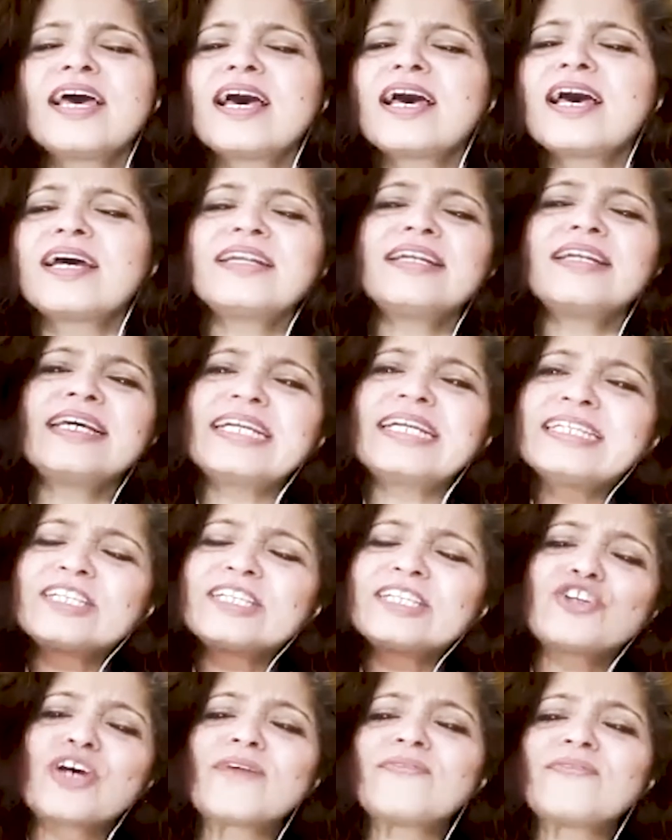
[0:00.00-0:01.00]
And in the
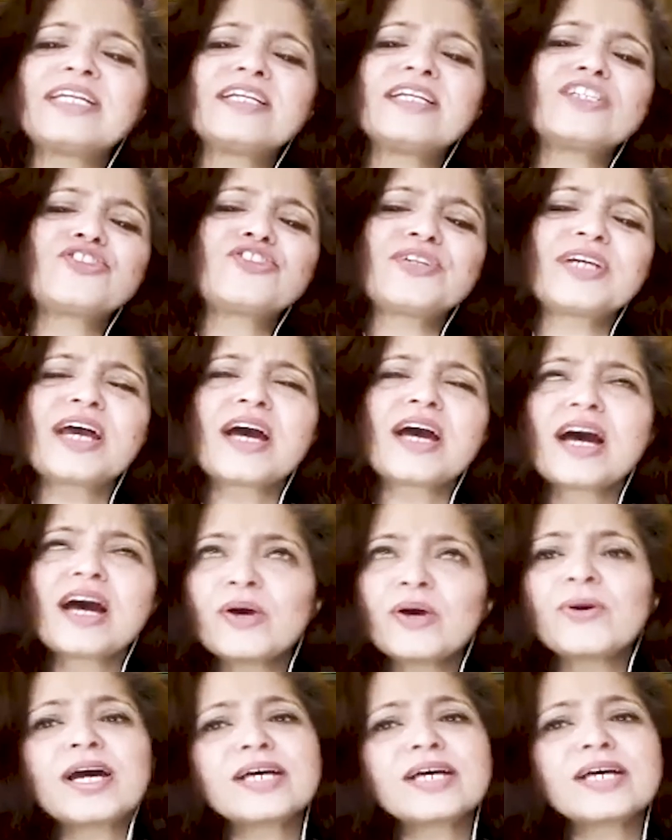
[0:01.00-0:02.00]
travel industry,
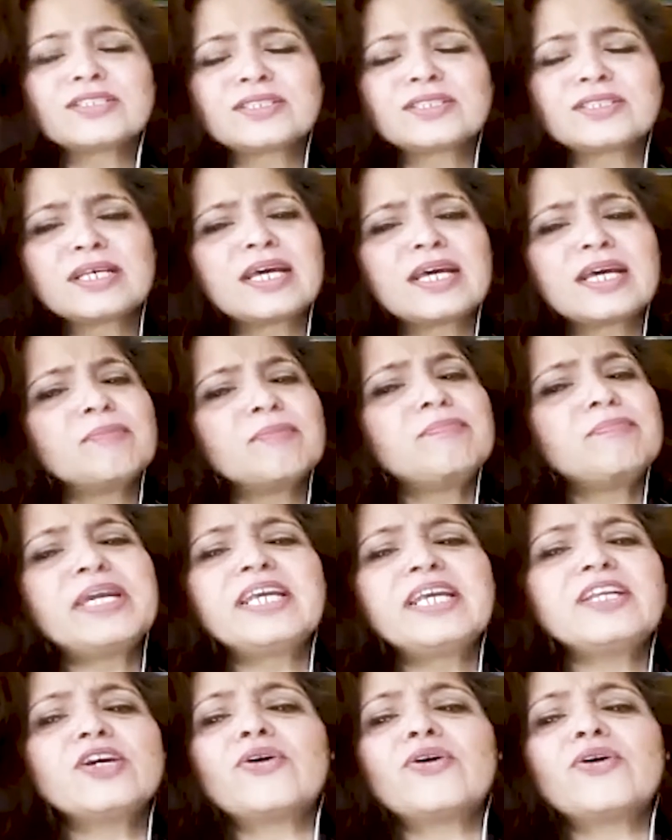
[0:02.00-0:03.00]
how has
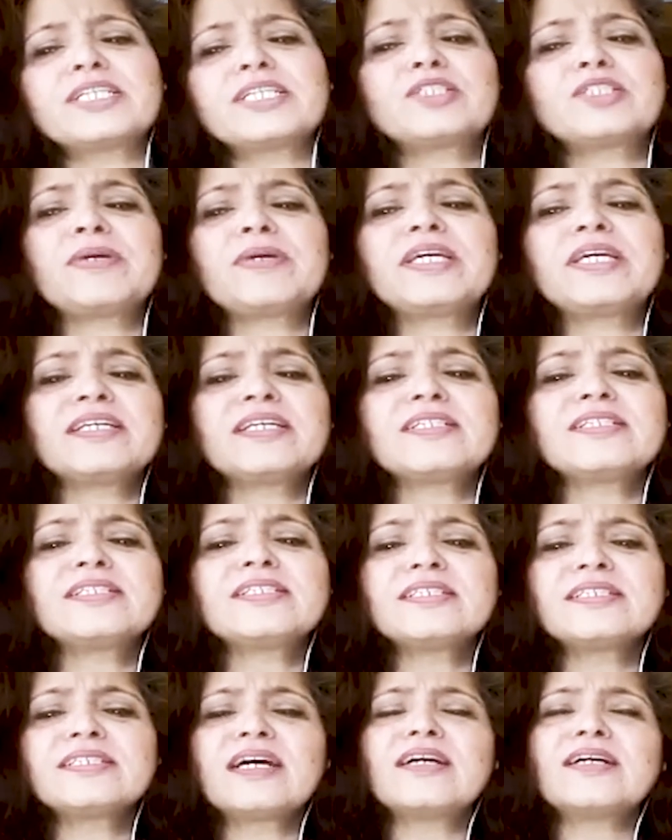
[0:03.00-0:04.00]
been your
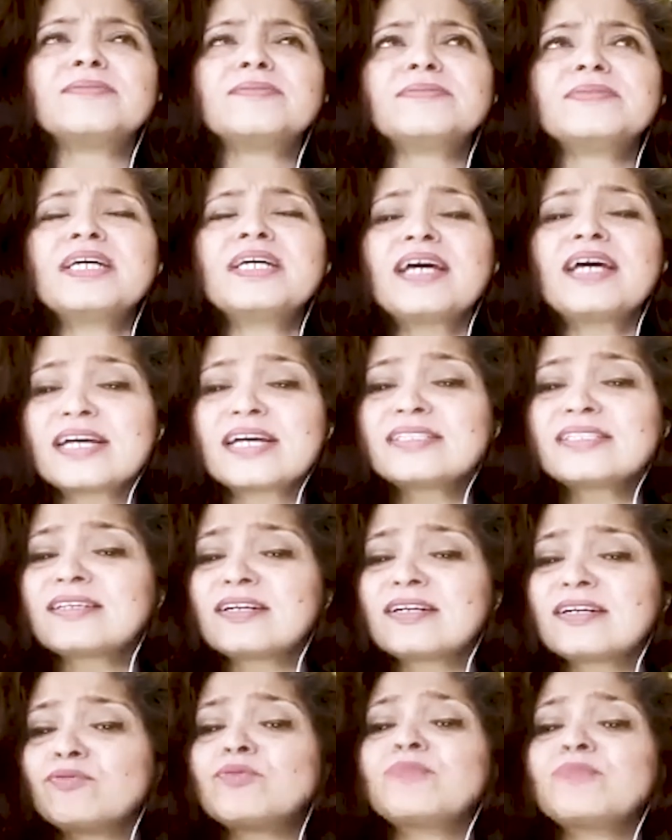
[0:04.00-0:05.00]
experience as a
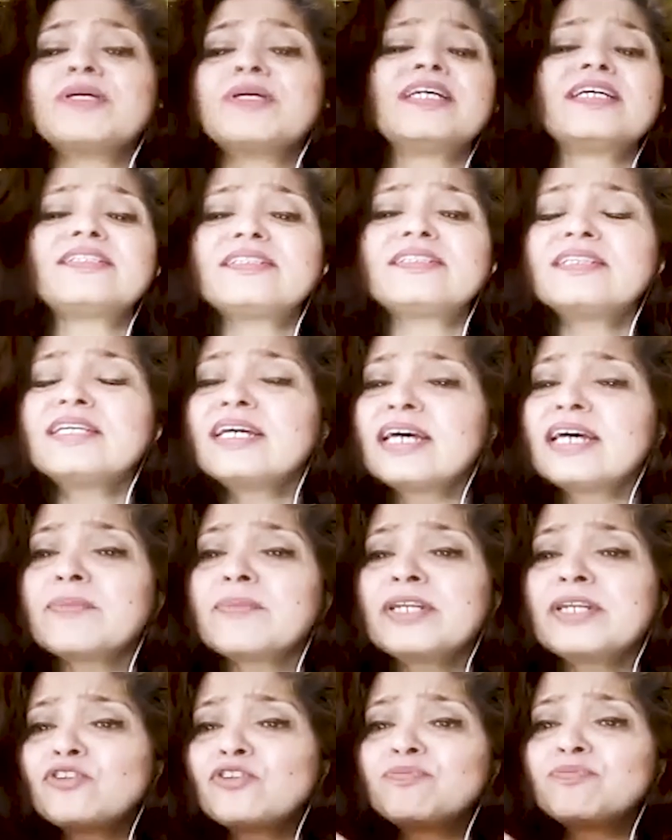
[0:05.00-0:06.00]
woman?
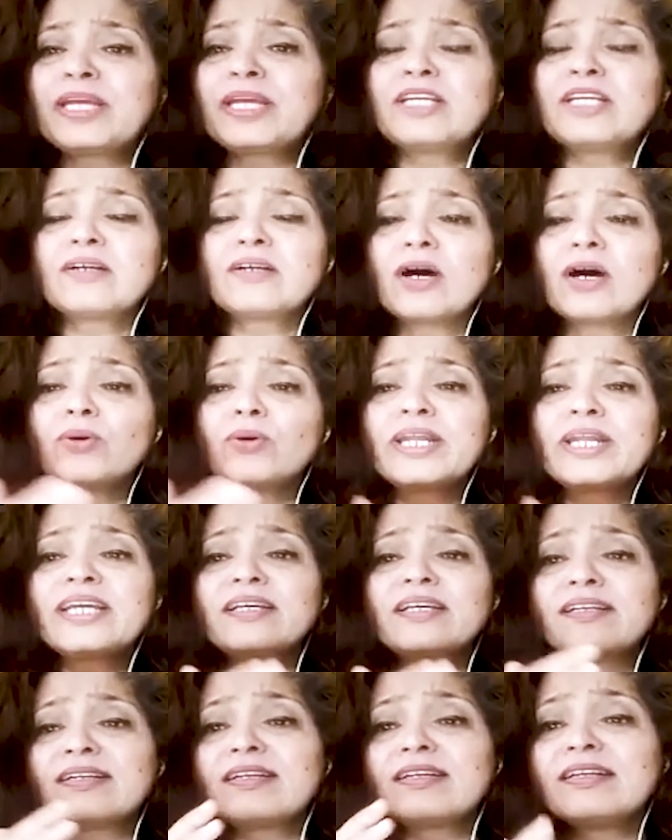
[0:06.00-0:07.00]
You've been
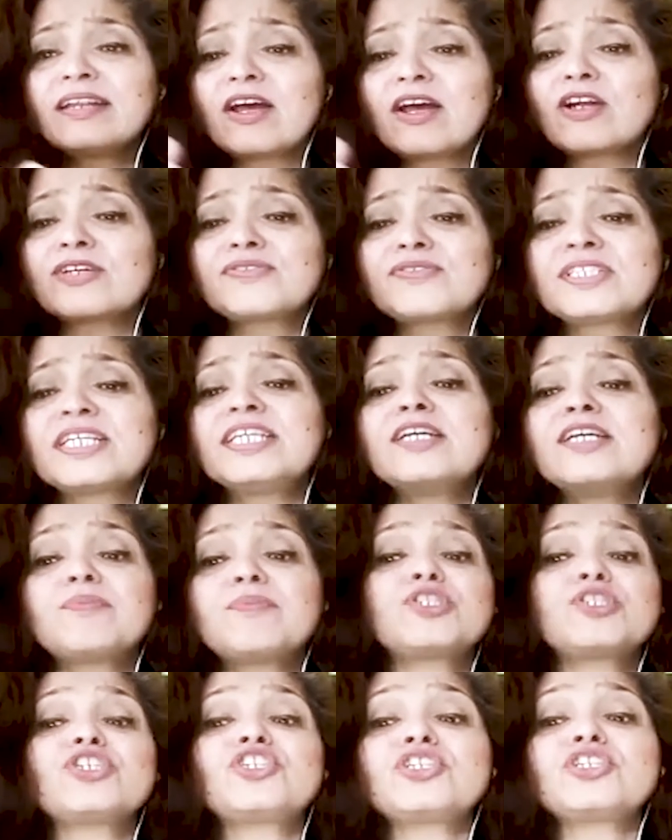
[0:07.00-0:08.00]
holding a lot of senior
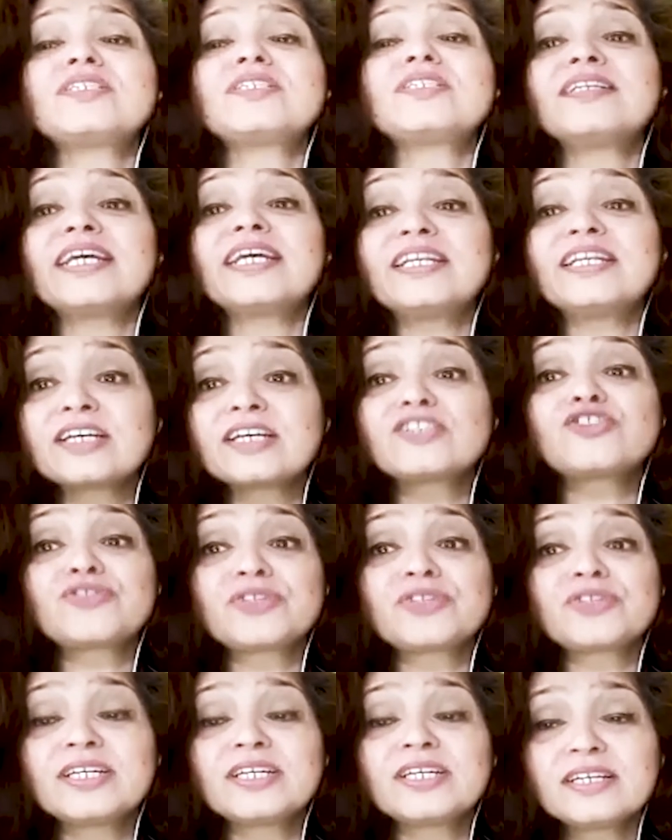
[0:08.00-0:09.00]
positions in the
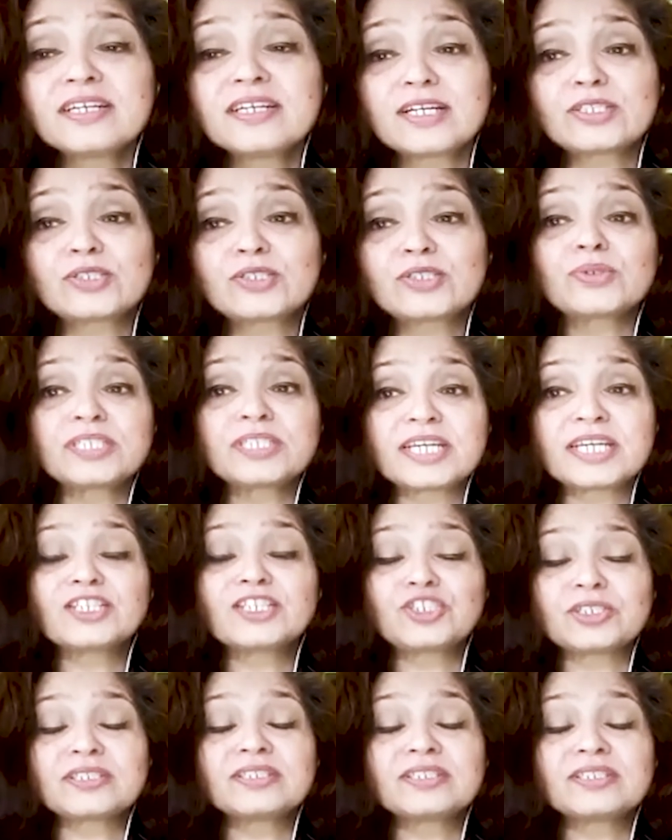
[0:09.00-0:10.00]
industry
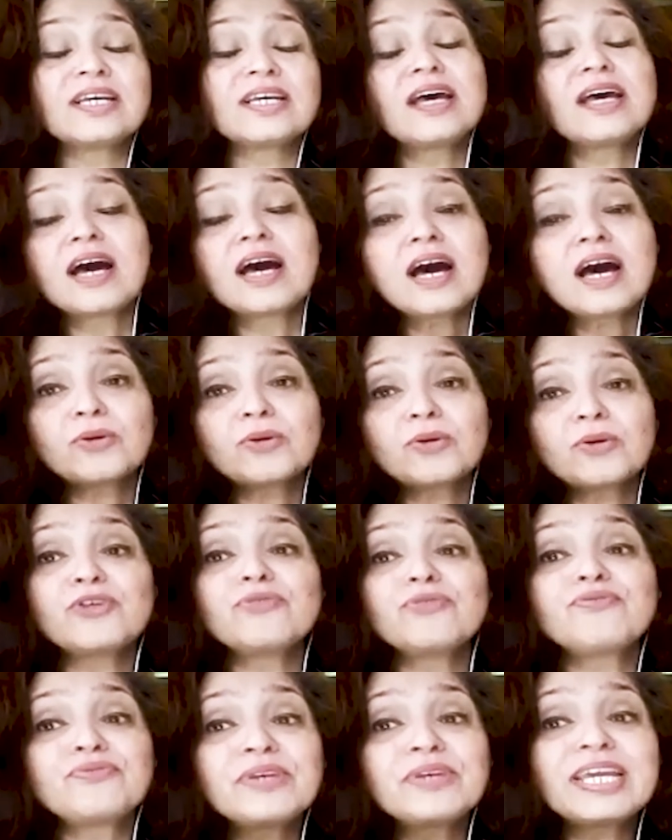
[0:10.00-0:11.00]
associations. How do you
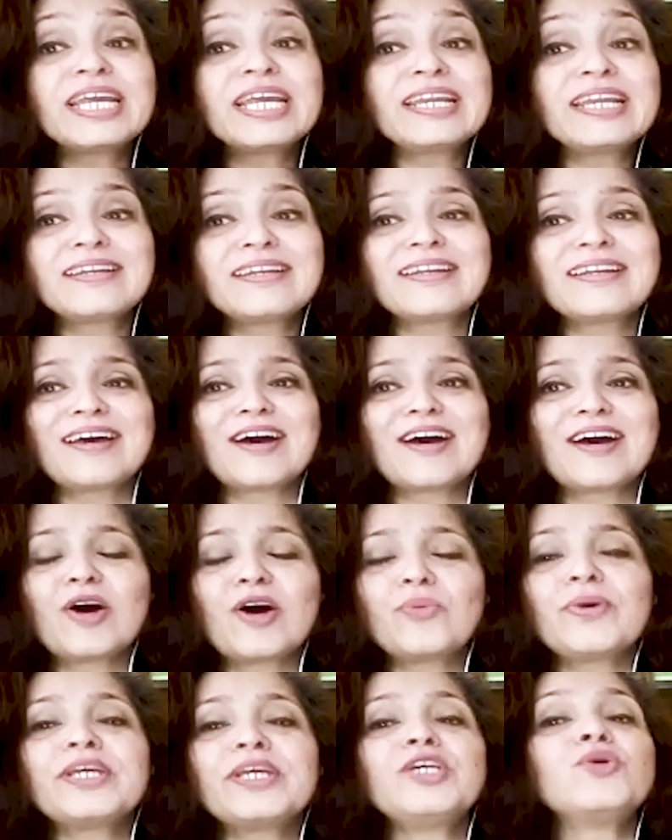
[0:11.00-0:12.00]
feel? How
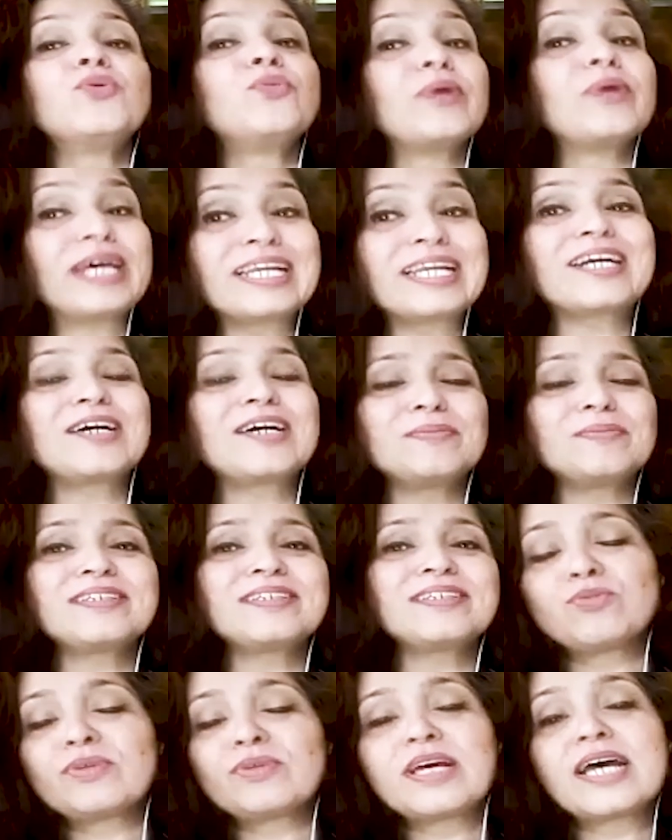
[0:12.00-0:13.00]
were you welcomed
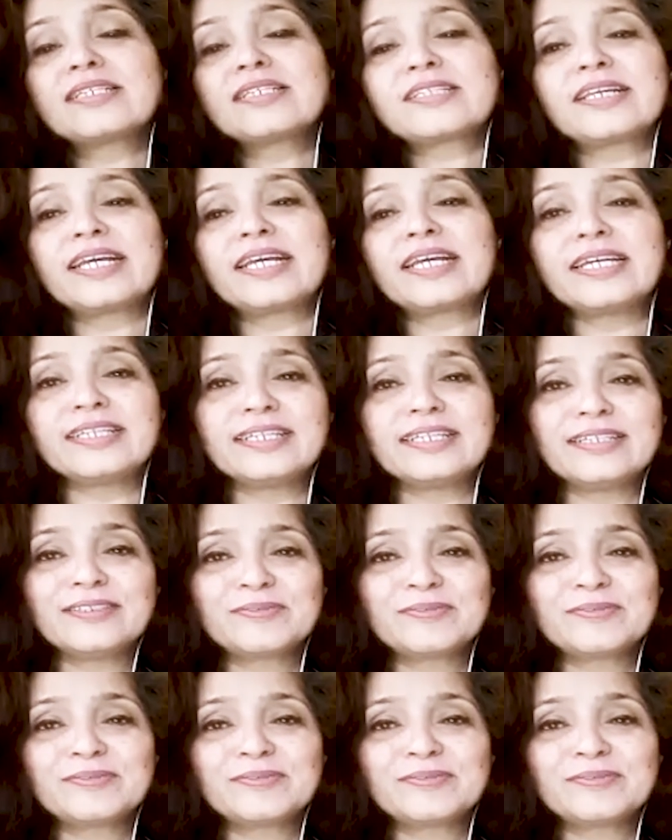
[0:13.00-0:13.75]
as a lady?